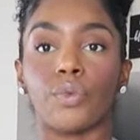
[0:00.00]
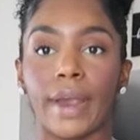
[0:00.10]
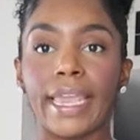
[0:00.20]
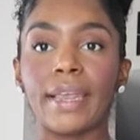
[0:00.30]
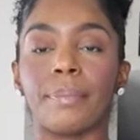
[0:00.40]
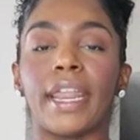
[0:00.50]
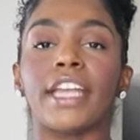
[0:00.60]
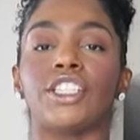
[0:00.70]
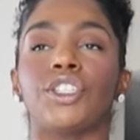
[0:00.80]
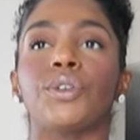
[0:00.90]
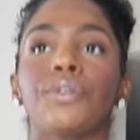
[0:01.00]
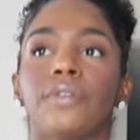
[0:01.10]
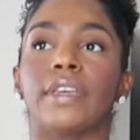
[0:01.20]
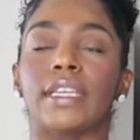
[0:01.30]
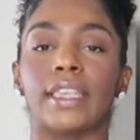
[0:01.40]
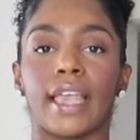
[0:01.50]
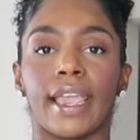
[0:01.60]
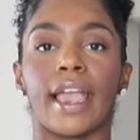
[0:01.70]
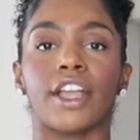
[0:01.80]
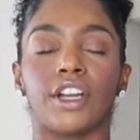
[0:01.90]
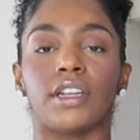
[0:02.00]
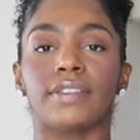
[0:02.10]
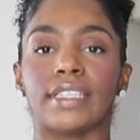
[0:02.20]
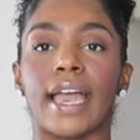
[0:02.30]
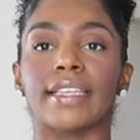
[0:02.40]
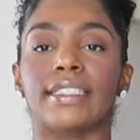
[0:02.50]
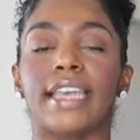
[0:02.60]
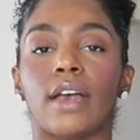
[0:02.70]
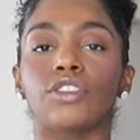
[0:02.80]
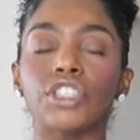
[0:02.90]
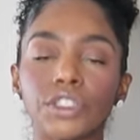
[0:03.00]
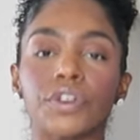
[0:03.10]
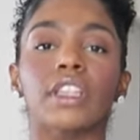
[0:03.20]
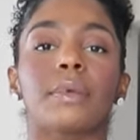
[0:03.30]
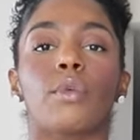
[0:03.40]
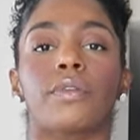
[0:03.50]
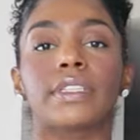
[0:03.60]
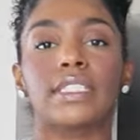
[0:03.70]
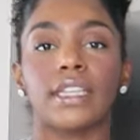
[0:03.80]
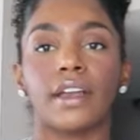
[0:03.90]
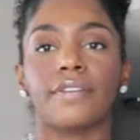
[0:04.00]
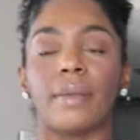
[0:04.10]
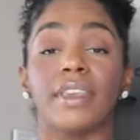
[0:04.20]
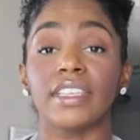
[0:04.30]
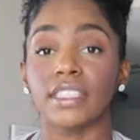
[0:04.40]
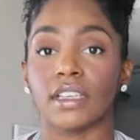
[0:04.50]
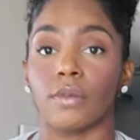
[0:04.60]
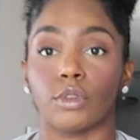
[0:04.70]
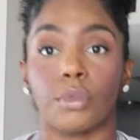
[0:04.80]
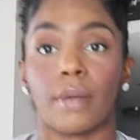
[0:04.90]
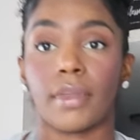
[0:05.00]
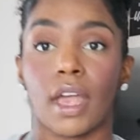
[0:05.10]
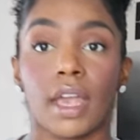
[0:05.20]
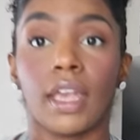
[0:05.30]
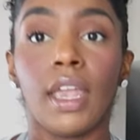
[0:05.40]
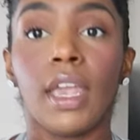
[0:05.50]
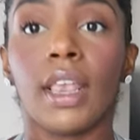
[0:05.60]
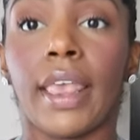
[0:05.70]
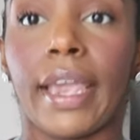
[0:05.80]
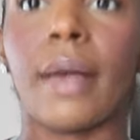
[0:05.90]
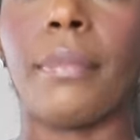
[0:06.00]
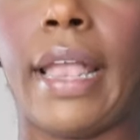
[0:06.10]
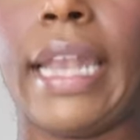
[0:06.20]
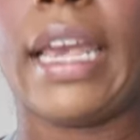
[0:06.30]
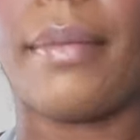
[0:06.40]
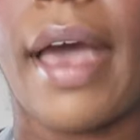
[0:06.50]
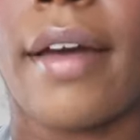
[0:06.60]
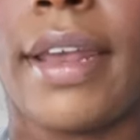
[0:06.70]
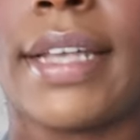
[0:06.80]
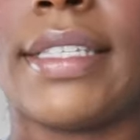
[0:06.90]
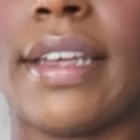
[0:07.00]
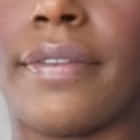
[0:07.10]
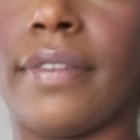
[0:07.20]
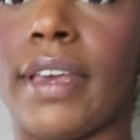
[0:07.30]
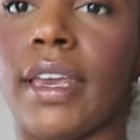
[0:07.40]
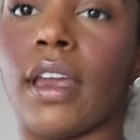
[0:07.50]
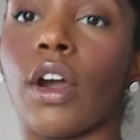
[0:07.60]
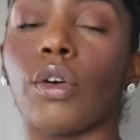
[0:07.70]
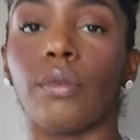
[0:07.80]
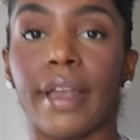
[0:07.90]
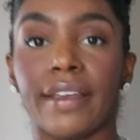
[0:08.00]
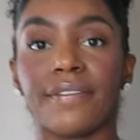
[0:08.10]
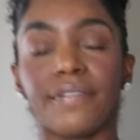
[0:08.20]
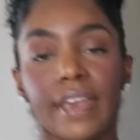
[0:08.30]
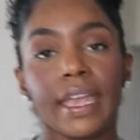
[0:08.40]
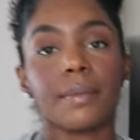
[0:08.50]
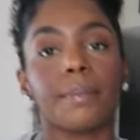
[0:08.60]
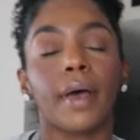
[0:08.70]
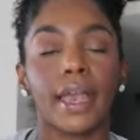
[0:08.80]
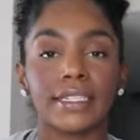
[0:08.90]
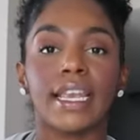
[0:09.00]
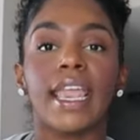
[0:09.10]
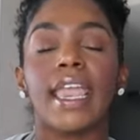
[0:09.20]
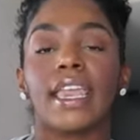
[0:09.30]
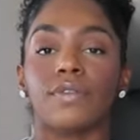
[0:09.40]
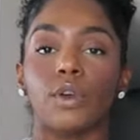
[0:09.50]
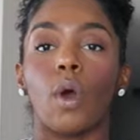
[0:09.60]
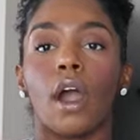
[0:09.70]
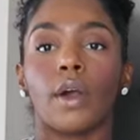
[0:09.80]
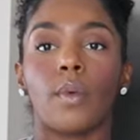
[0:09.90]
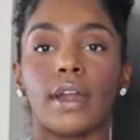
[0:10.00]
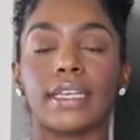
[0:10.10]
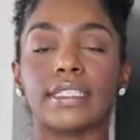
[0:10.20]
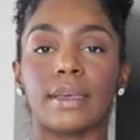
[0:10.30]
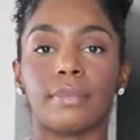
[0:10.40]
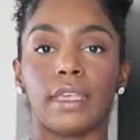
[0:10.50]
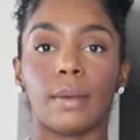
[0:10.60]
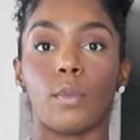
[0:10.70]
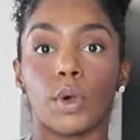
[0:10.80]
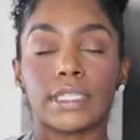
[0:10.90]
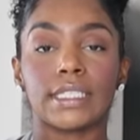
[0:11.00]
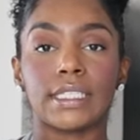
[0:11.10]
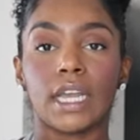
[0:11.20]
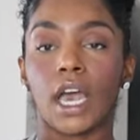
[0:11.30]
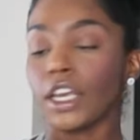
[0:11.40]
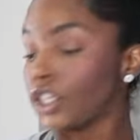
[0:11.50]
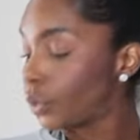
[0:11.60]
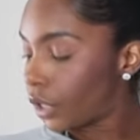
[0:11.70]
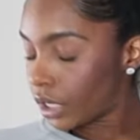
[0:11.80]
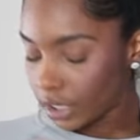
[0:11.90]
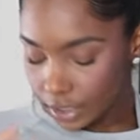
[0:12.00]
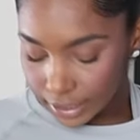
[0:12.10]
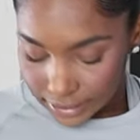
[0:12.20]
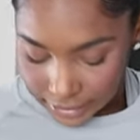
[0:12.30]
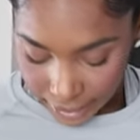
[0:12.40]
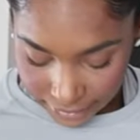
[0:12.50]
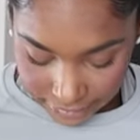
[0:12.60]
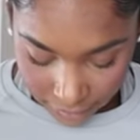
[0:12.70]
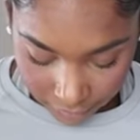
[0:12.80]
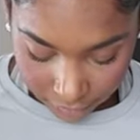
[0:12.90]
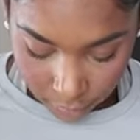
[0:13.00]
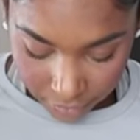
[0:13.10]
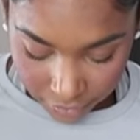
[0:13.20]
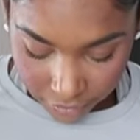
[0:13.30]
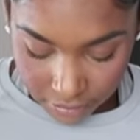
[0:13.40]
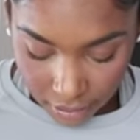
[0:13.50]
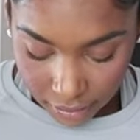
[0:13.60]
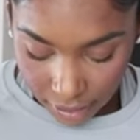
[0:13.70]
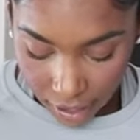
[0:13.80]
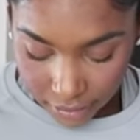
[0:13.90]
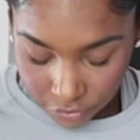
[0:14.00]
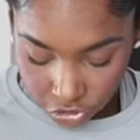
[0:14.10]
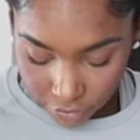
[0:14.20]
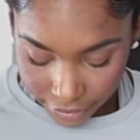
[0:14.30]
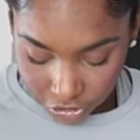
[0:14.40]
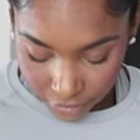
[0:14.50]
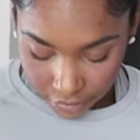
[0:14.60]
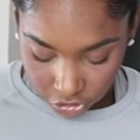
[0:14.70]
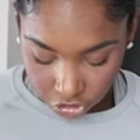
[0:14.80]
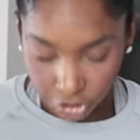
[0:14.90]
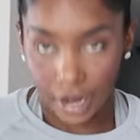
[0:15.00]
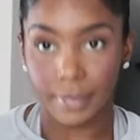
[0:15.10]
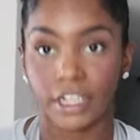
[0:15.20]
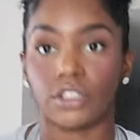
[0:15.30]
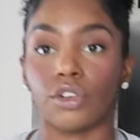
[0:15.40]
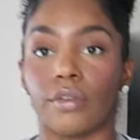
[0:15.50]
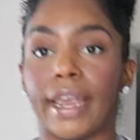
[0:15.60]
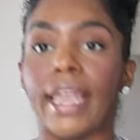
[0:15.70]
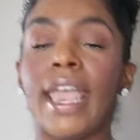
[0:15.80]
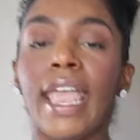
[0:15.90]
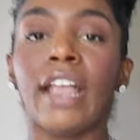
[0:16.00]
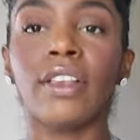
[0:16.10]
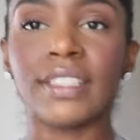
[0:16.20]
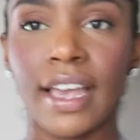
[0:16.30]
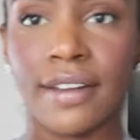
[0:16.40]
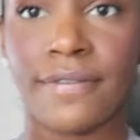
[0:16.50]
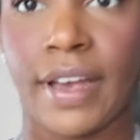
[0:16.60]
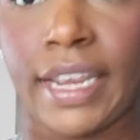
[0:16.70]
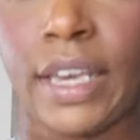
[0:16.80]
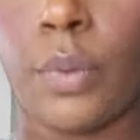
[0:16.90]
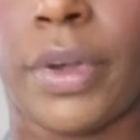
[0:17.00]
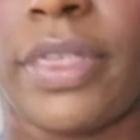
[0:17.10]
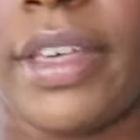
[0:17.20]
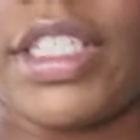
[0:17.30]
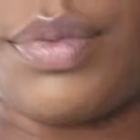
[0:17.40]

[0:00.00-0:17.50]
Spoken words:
great, but I do feel like I could have sized down just for a little bit more of a snug fit. I mean, this is comfortable. I'm not like complaining about it. It's definitely a great fit, but if you are wanting something more snug, you could size down a little bit. There's a lot of stretch in this shirt. I mean, it's great. It looks kind of funny with this